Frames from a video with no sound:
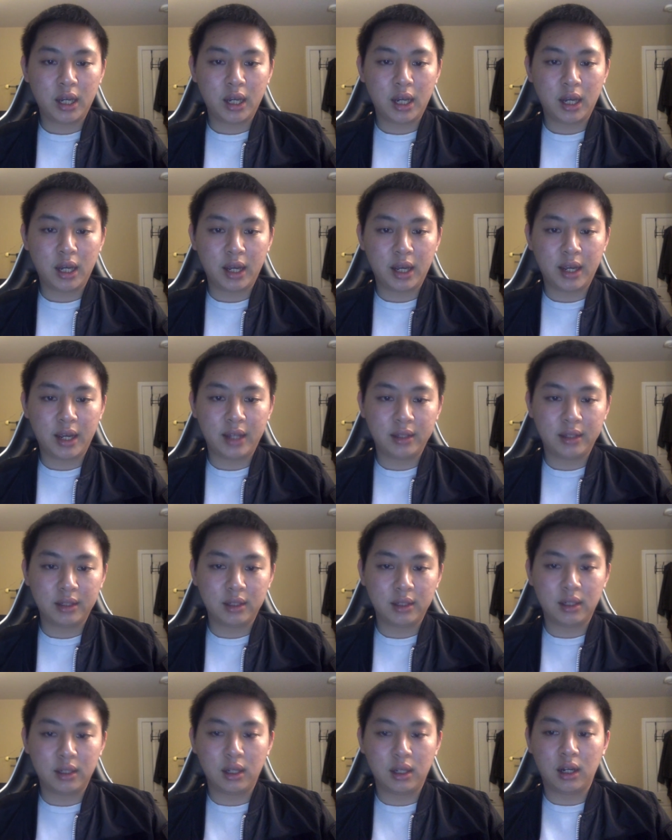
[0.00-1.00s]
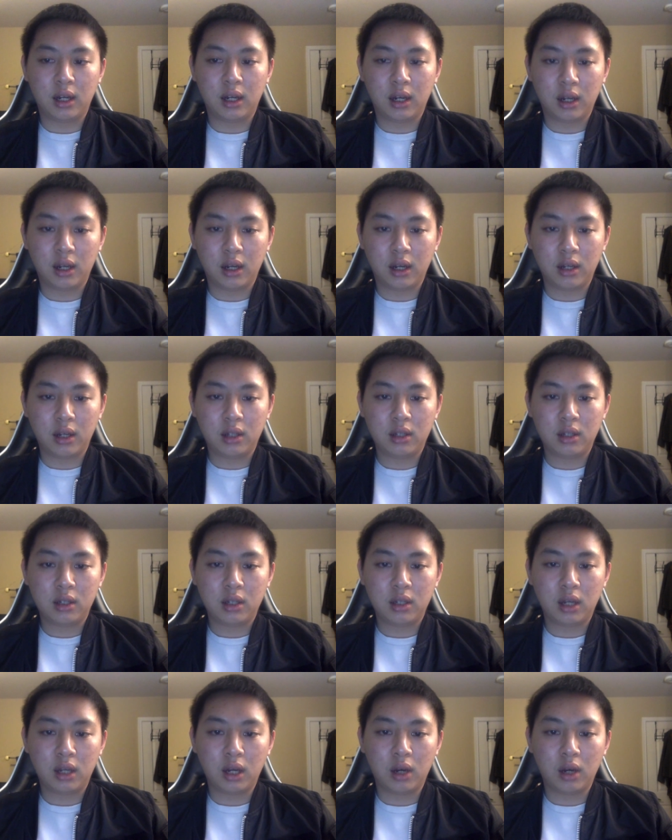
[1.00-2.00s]
And
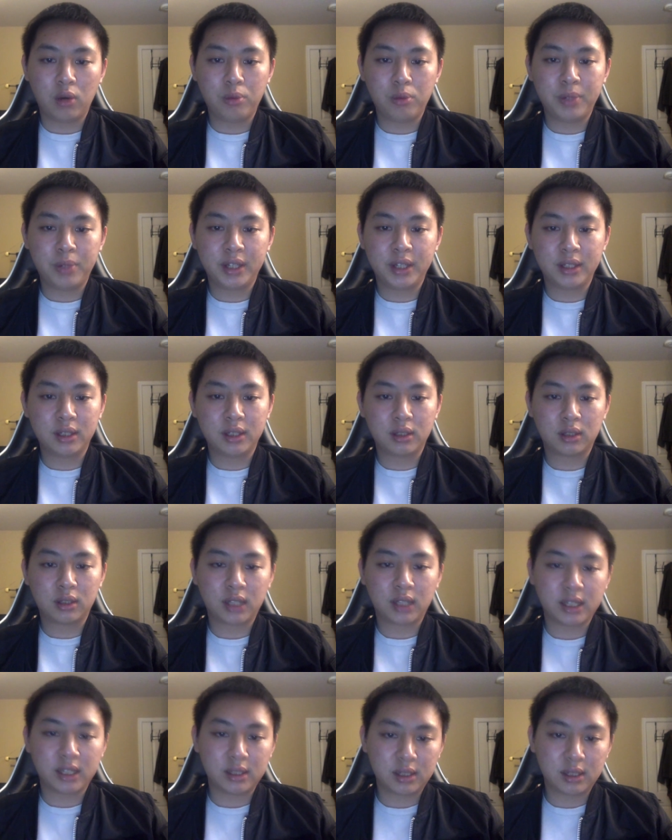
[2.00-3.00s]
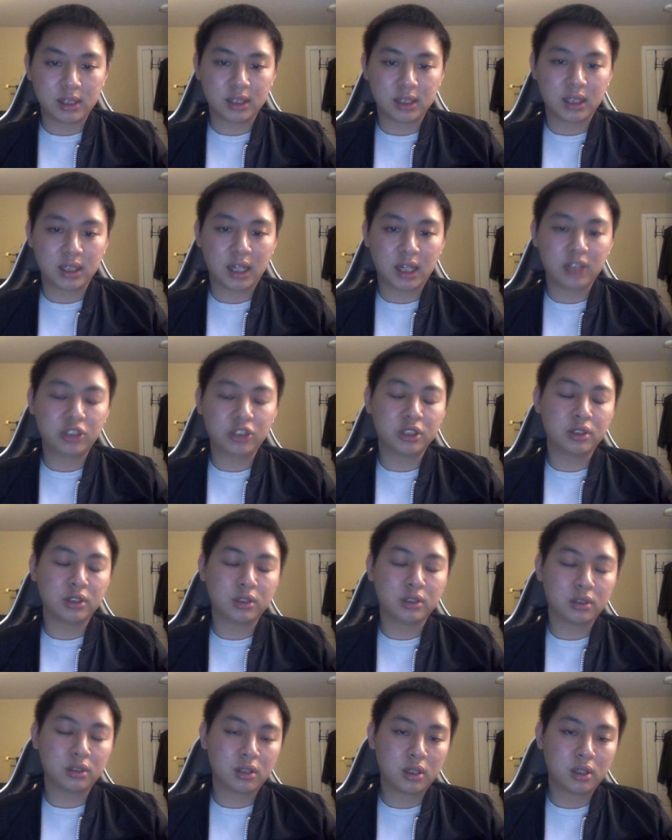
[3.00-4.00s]
open the
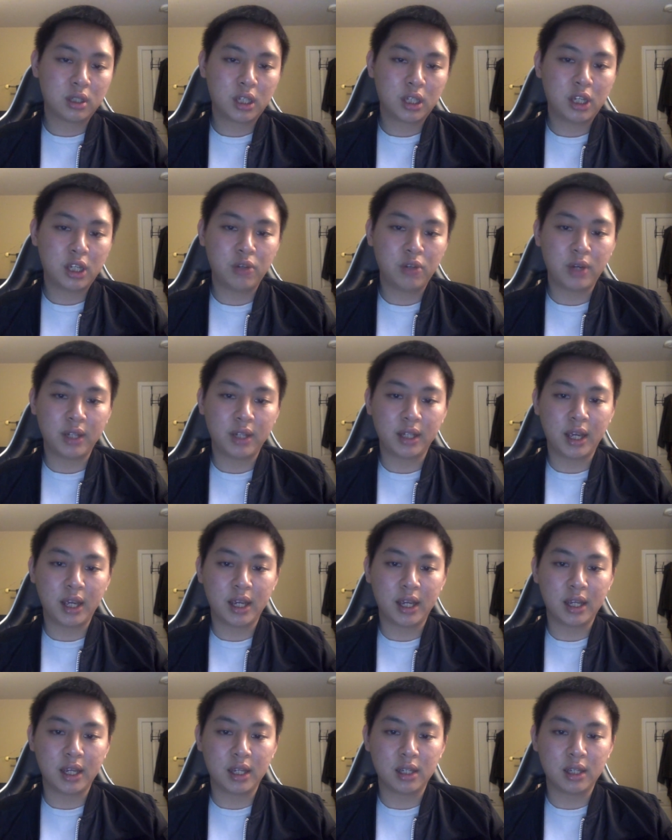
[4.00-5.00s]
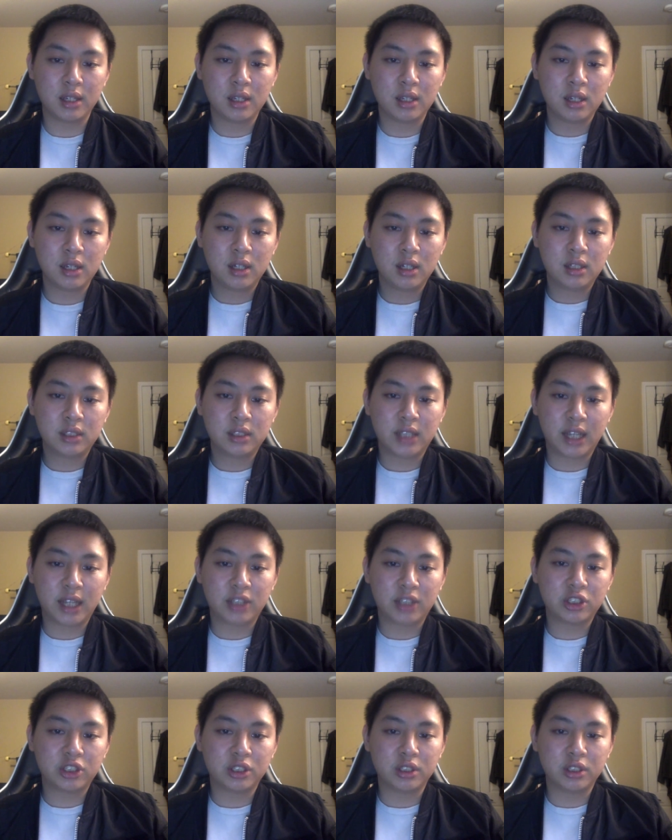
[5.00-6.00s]
discussion, Q&A
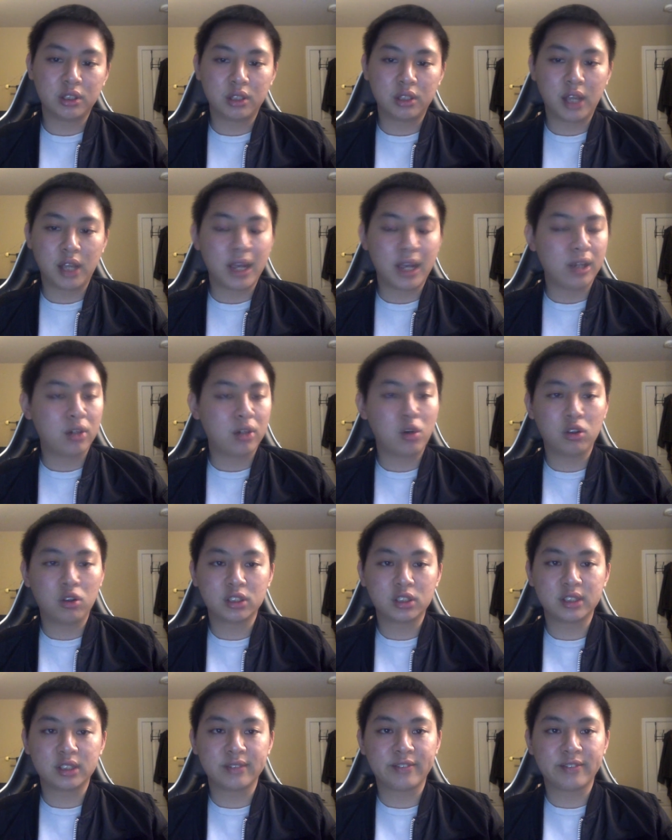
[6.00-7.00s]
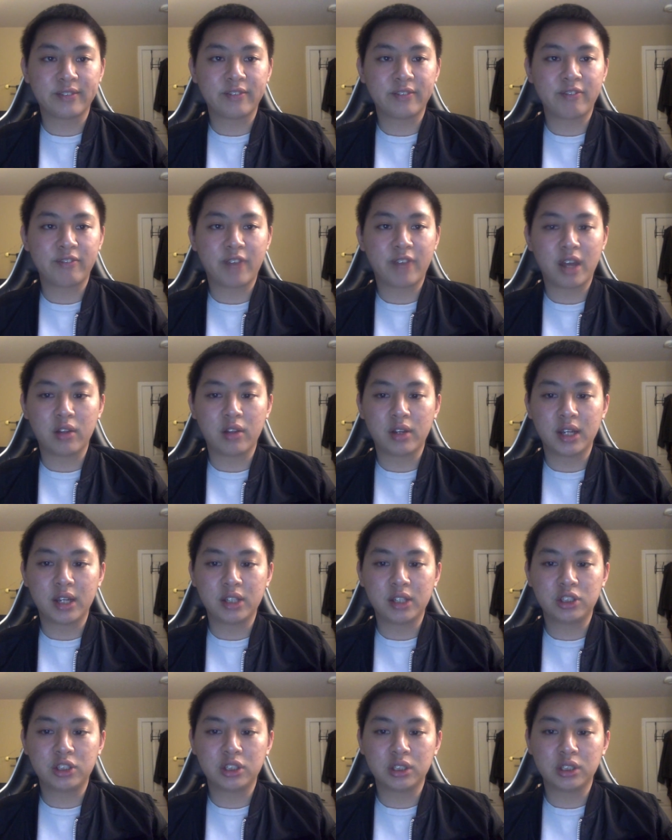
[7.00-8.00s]
section, and course
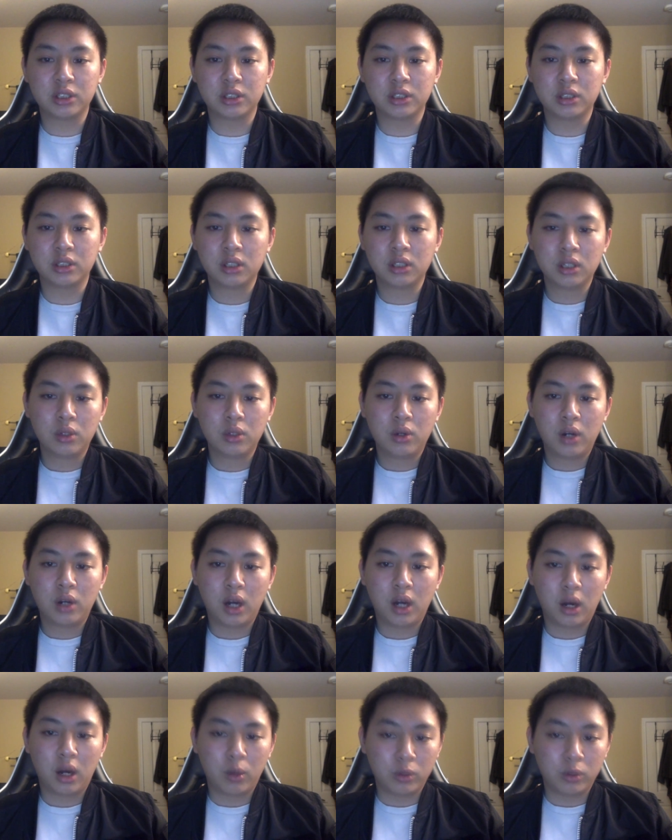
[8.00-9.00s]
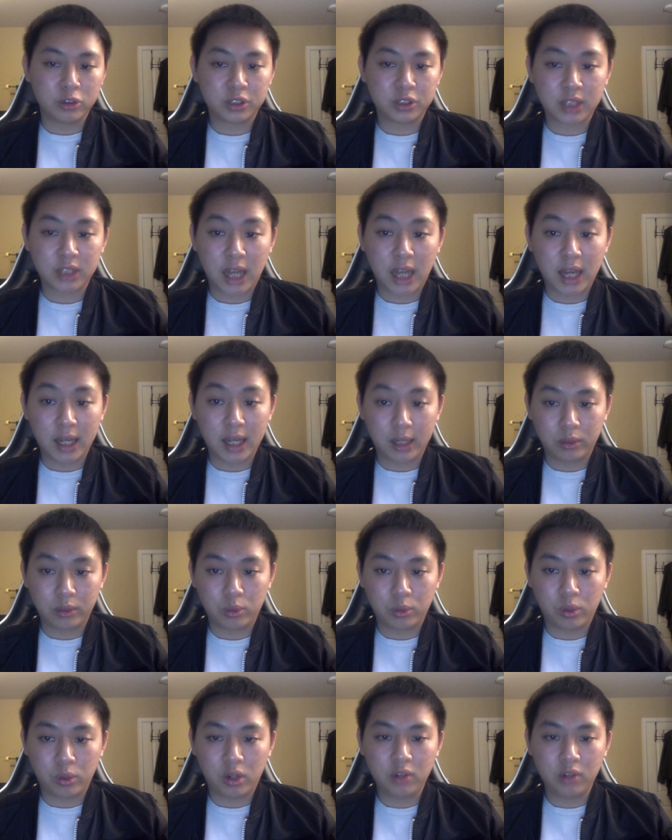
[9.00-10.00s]
evaluation will start at
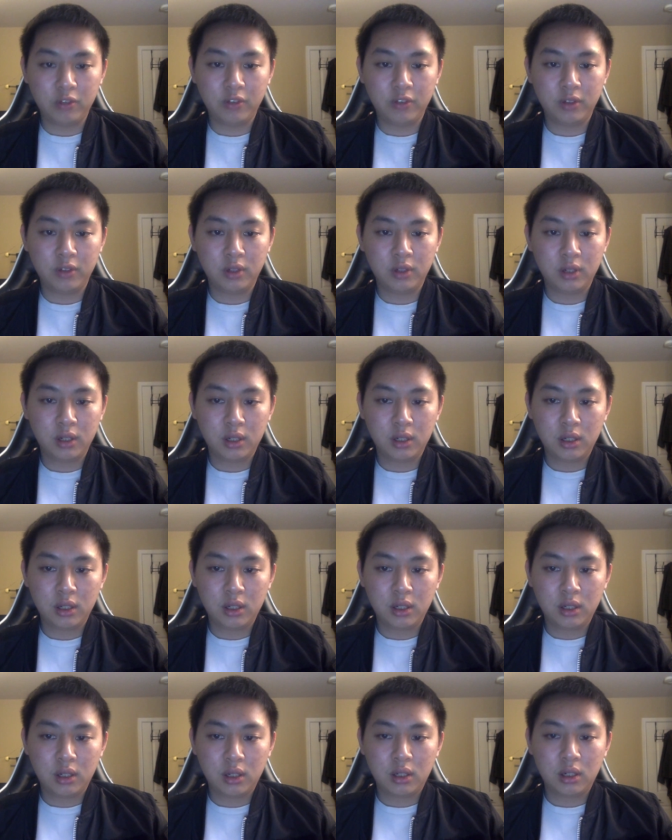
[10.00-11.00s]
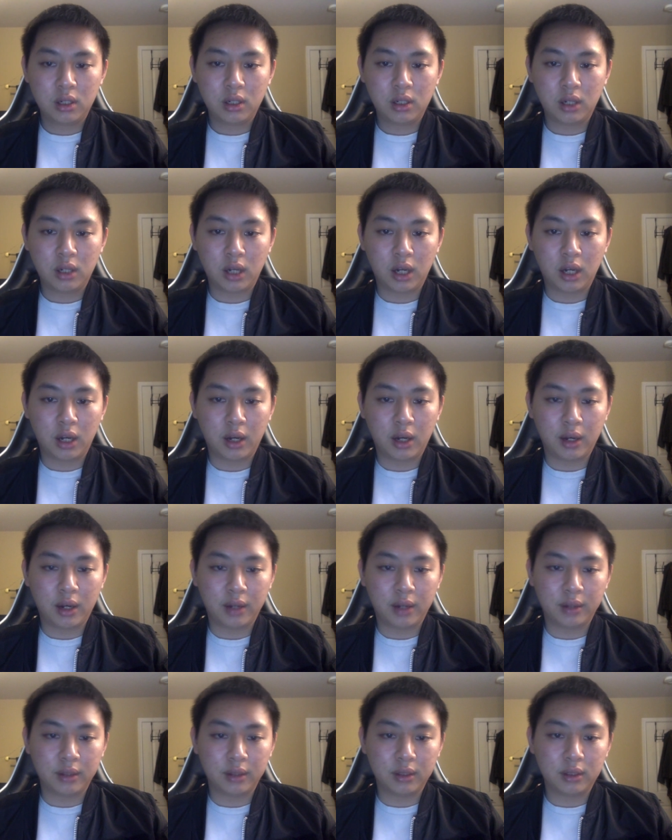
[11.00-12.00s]
12.
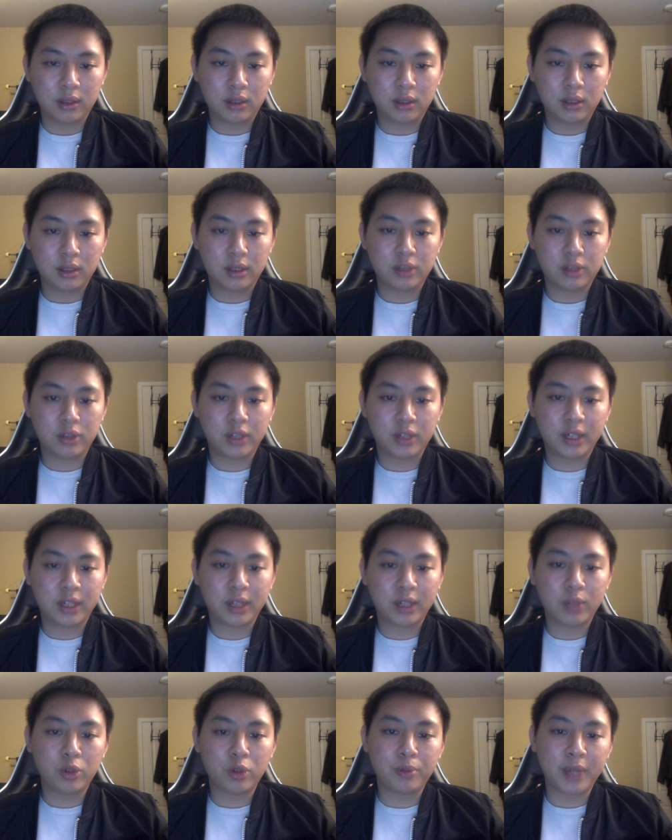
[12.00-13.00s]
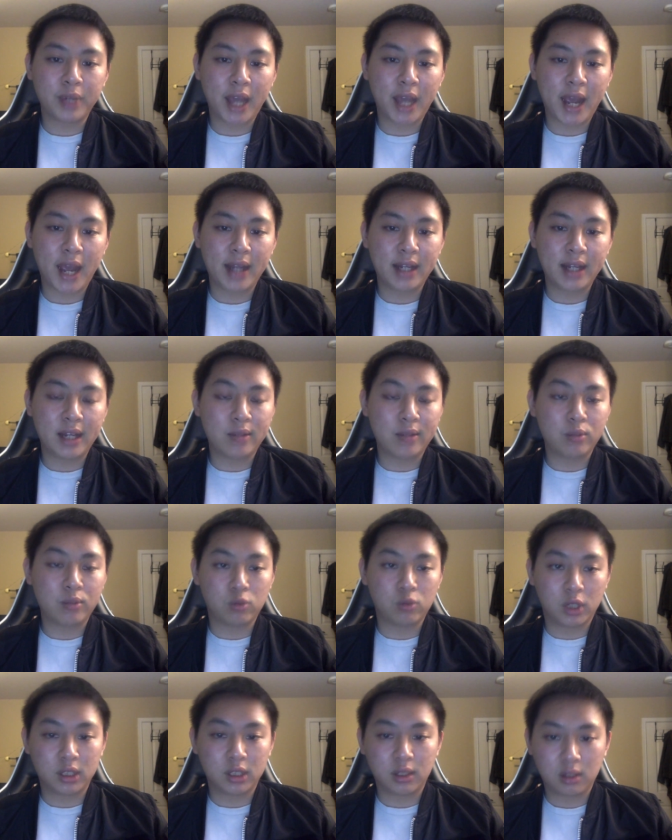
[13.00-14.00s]
And the training will be end at
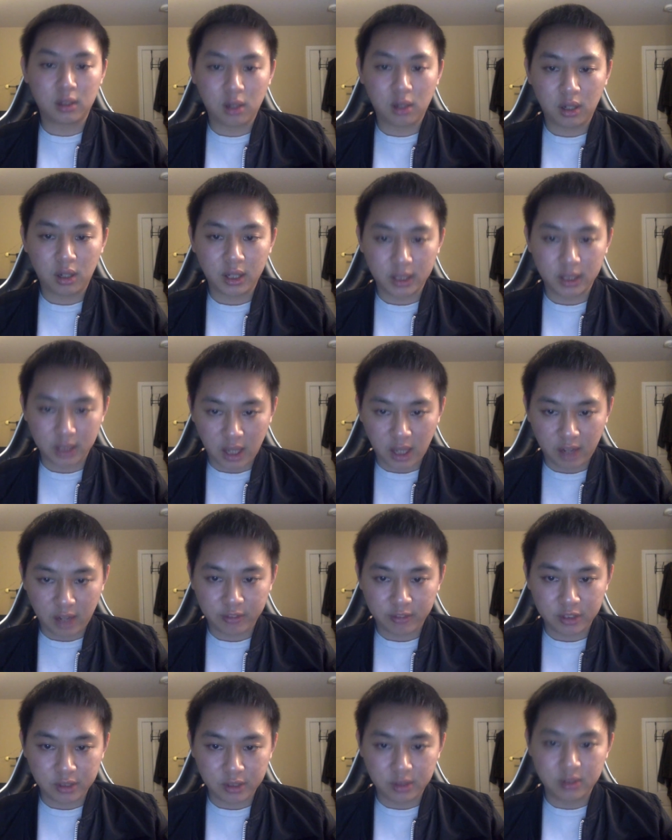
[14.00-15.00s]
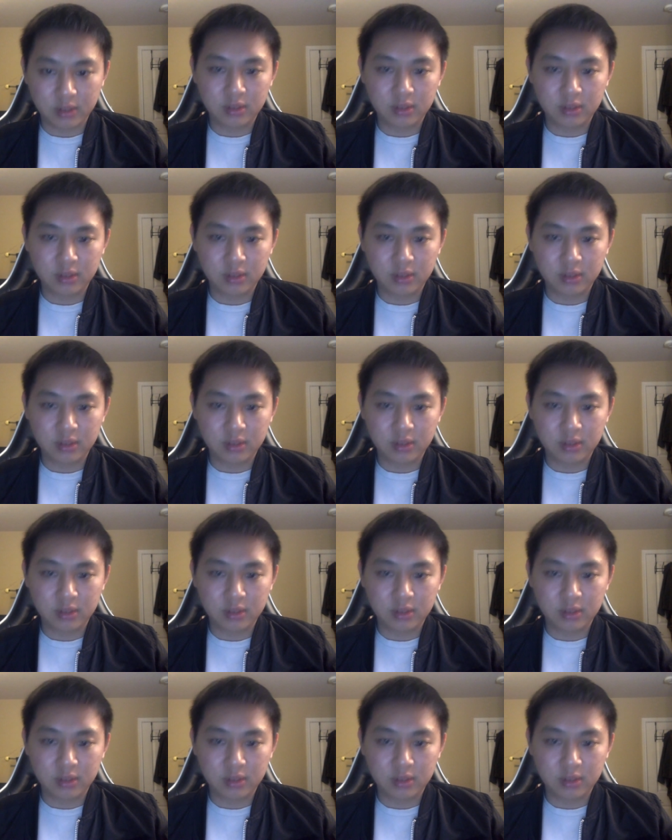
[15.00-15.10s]
1 o'clock in the afternoon.